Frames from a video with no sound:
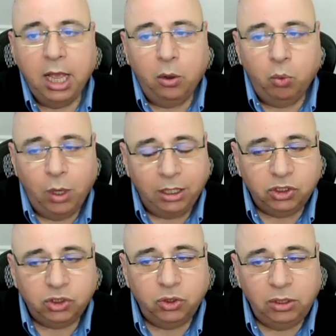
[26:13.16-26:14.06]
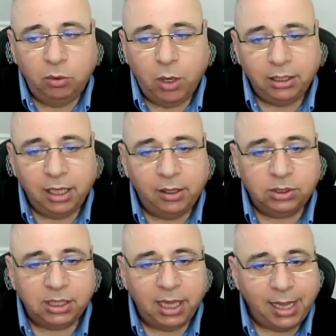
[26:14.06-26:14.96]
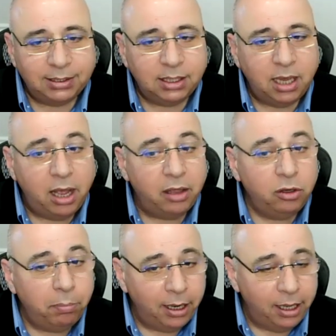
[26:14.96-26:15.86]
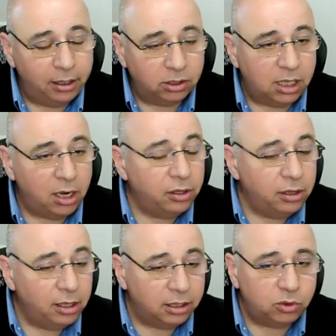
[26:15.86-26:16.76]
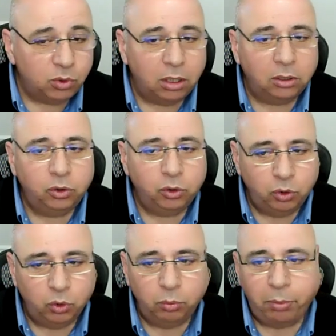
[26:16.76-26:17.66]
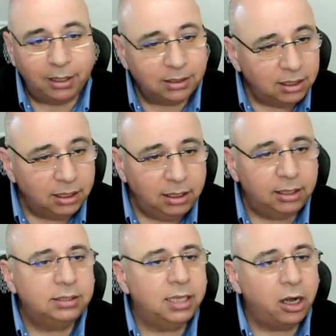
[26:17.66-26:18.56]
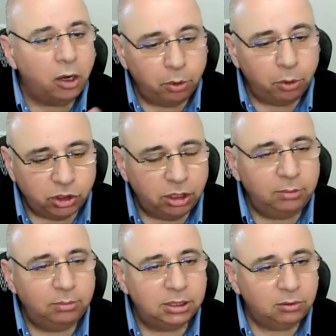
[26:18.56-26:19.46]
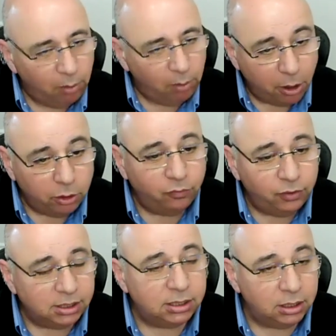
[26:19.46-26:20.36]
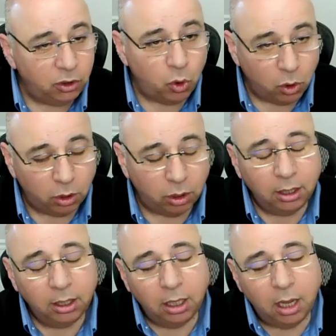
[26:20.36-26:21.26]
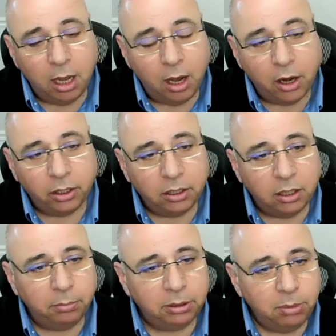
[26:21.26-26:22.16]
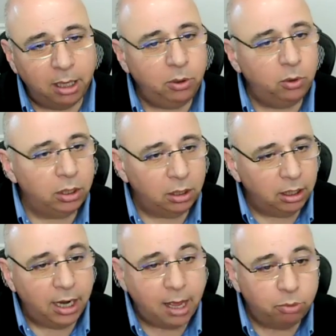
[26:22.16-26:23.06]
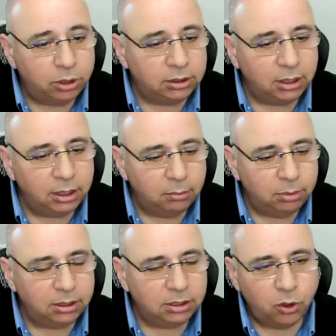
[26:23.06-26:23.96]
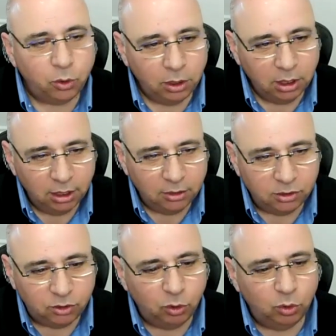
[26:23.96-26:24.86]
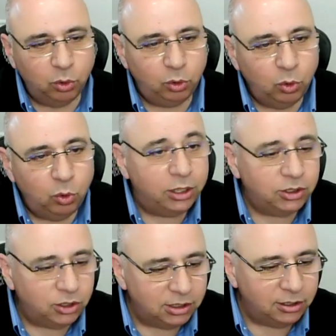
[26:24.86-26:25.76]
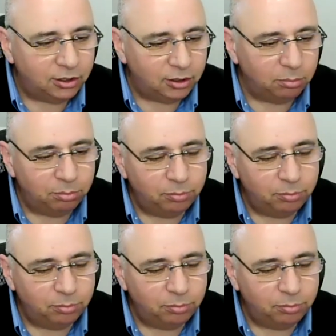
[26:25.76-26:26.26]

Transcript: what should the White House ask other players other than Israel to do? Palestinians, Arab regimes. A part of it is in your article, but maybe you can elaborate a little bit. So there's two questions here.